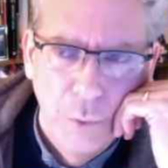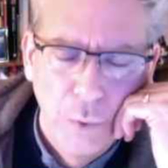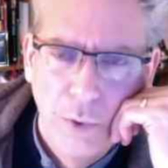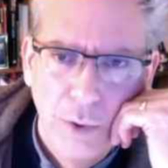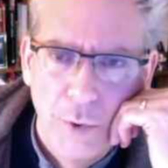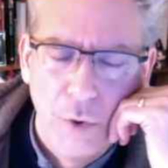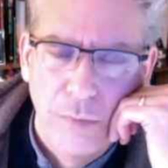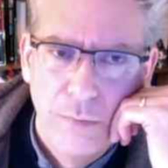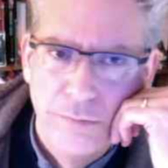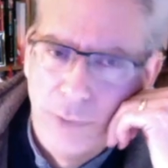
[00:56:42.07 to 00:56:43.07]

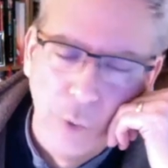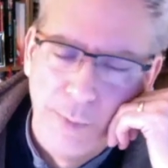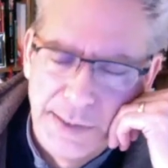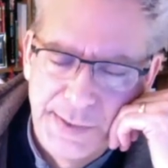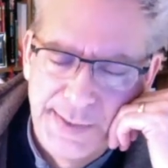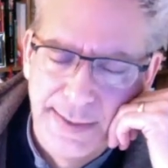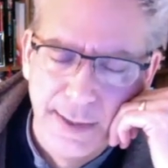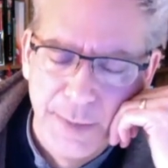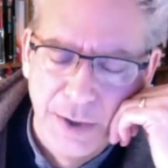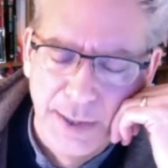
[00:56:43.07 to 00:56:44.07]
horrible moments in
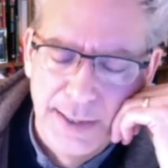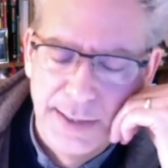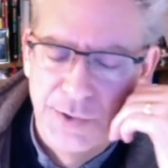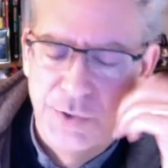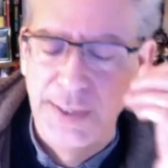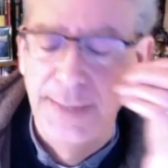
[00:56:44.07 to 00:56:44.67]
American history.